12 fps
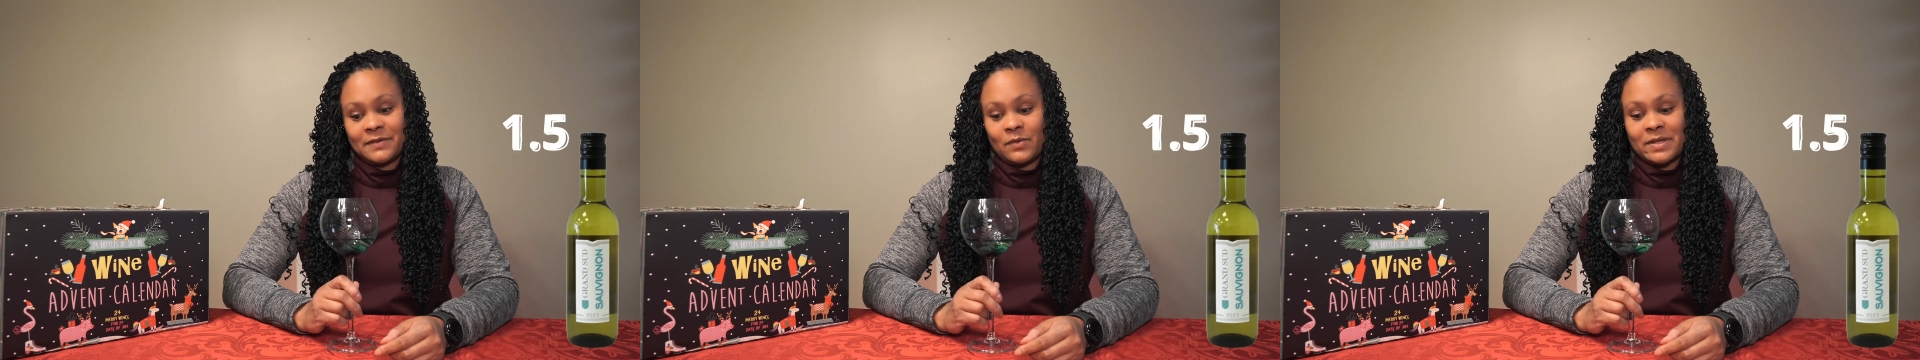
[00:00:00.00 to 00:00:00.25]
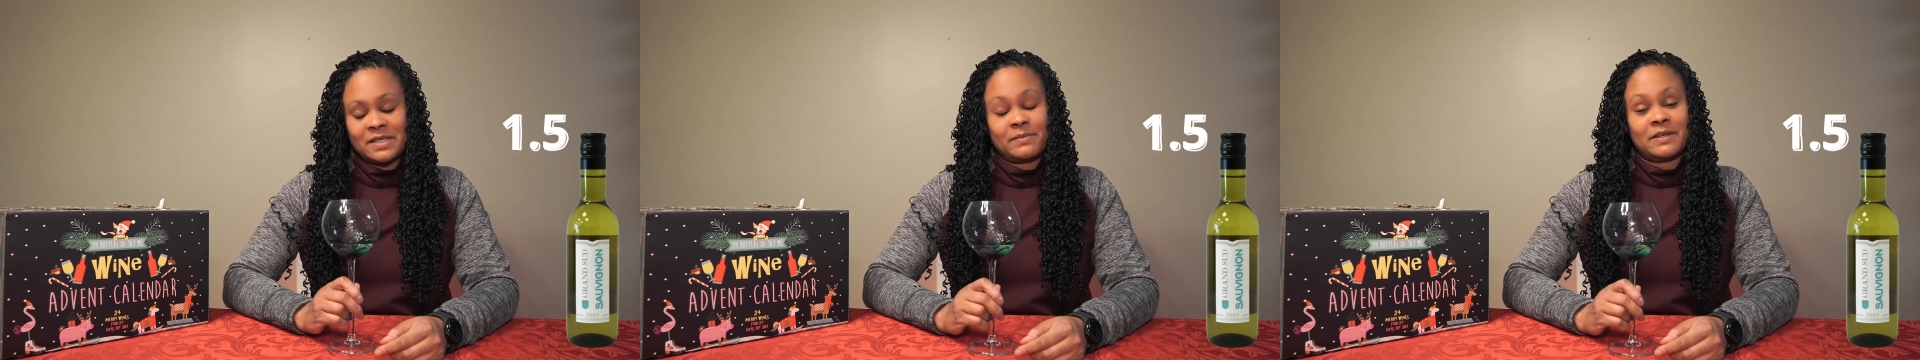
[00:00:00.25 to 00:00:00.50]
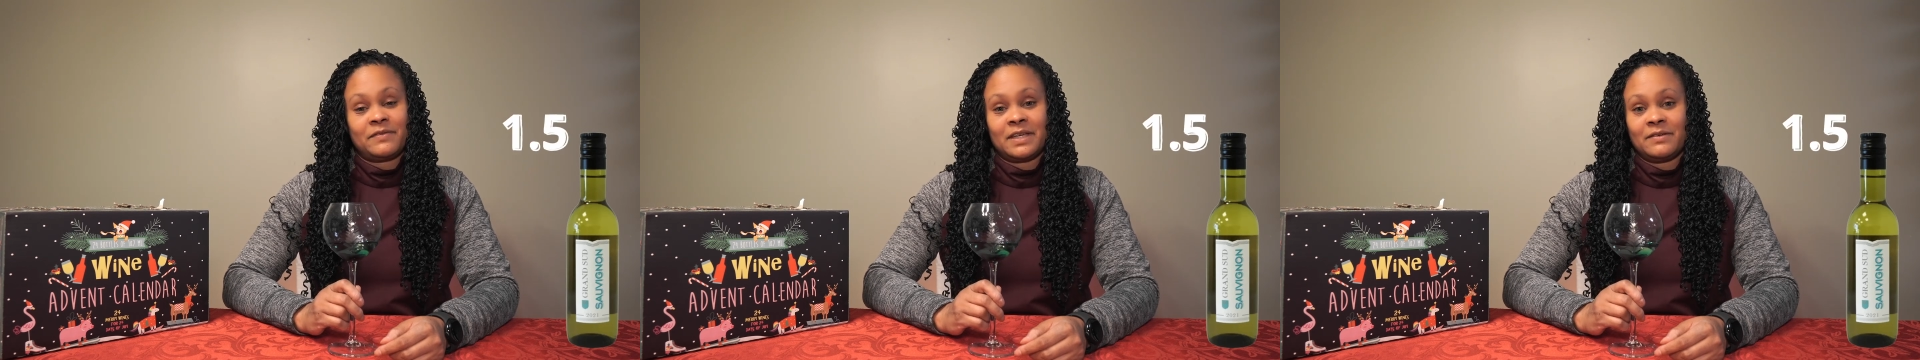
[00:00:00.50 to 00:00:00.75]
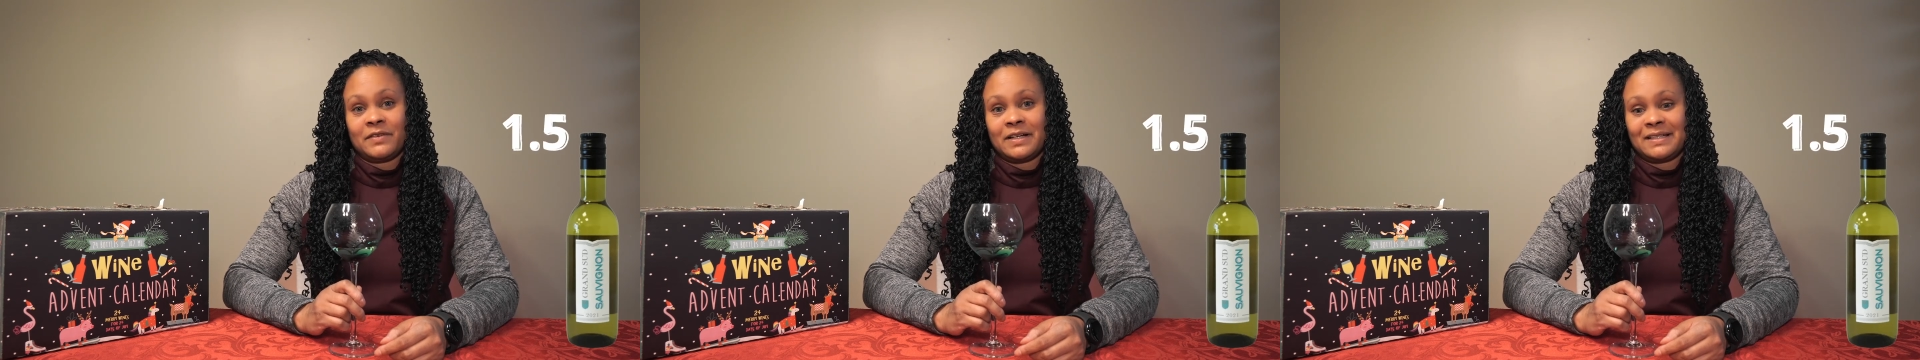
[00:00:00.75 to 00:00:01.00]
It wasn't my
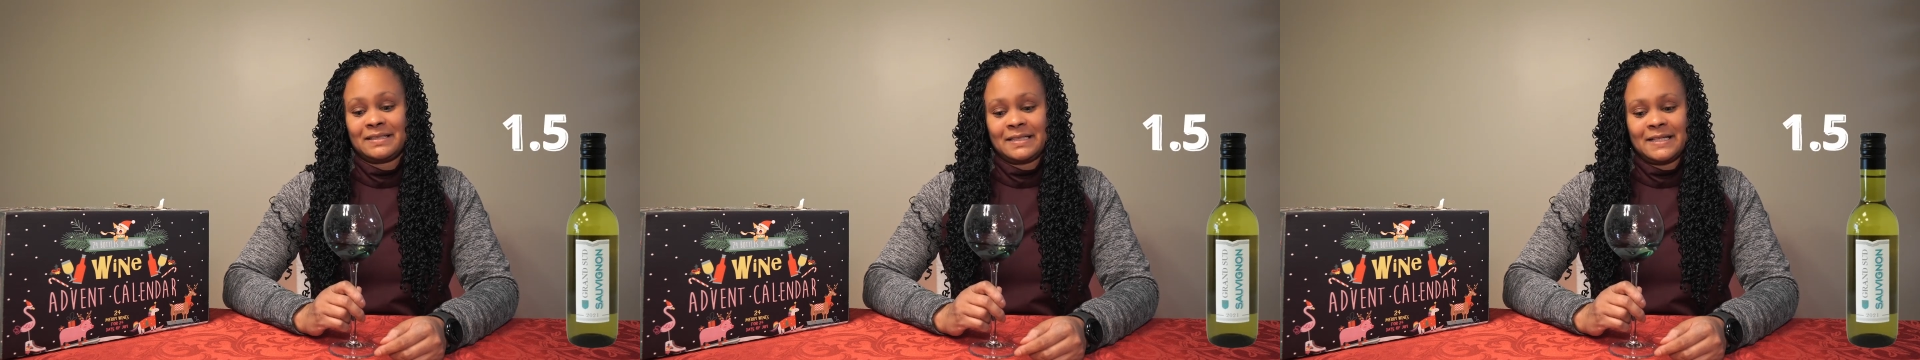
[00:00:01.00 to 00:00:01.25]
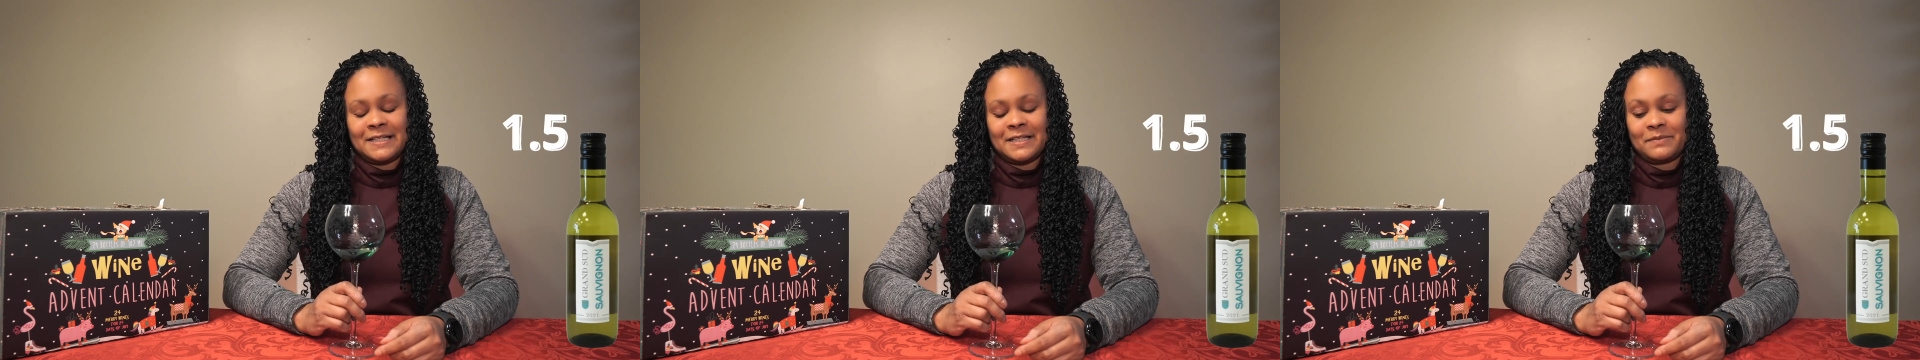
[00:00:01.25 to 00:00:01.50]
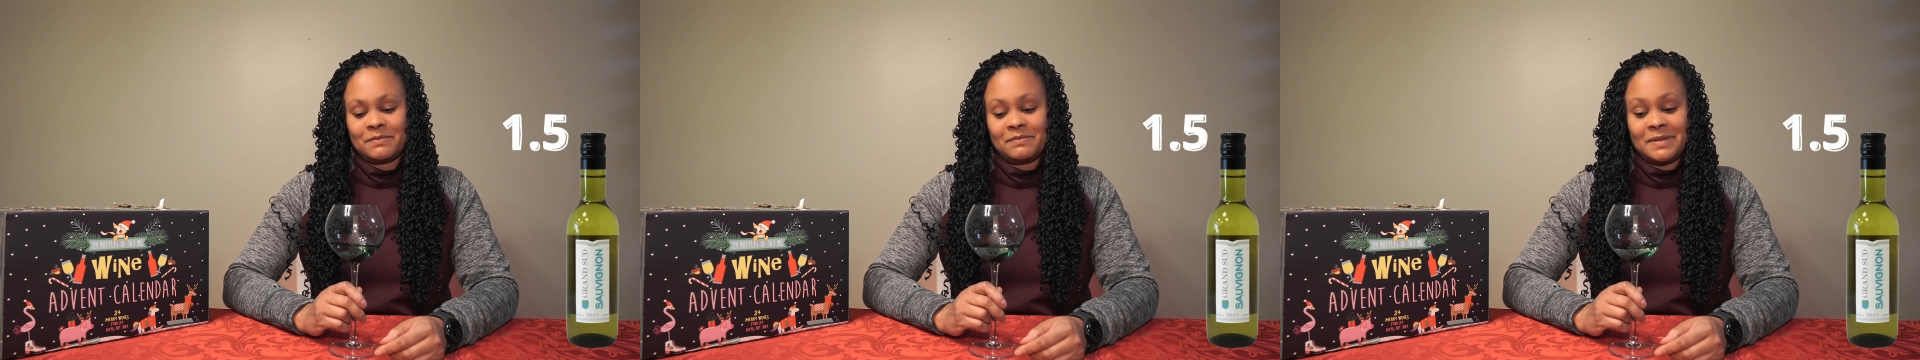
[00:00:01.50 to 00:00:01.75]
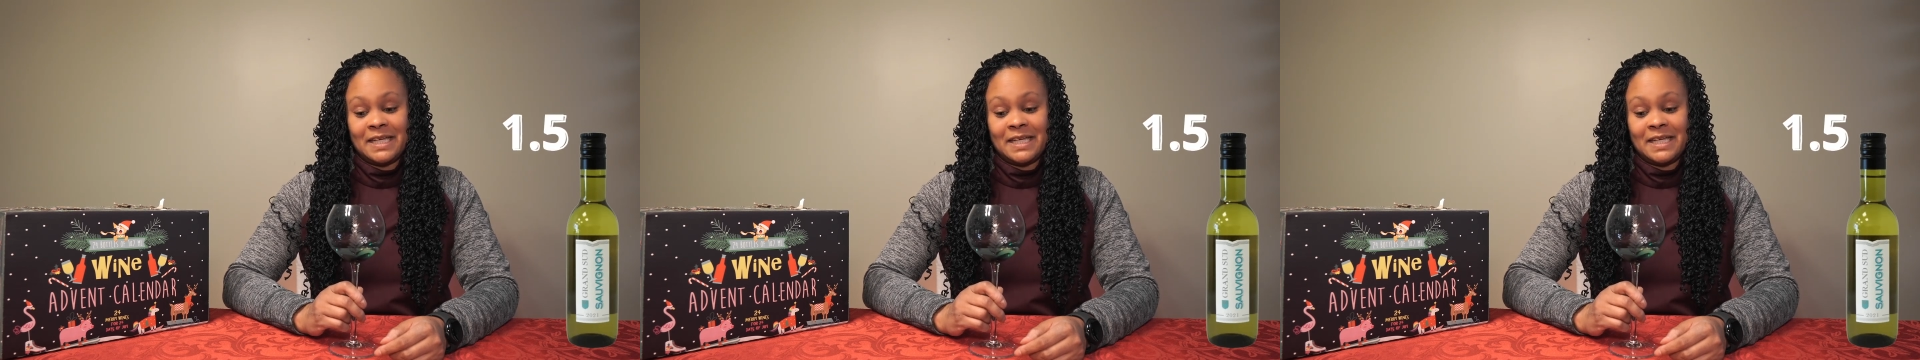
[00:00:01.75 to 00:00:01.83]
favorite, um,